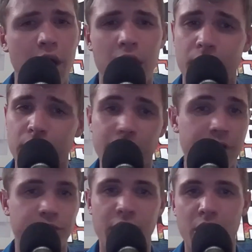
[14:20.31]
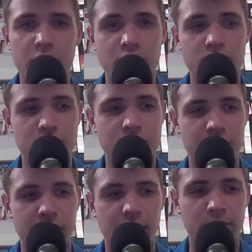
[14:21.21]
It's very
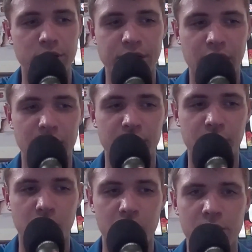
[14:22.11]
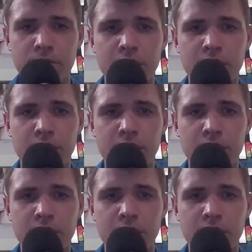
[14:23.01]
interesting, and I'm excited for it.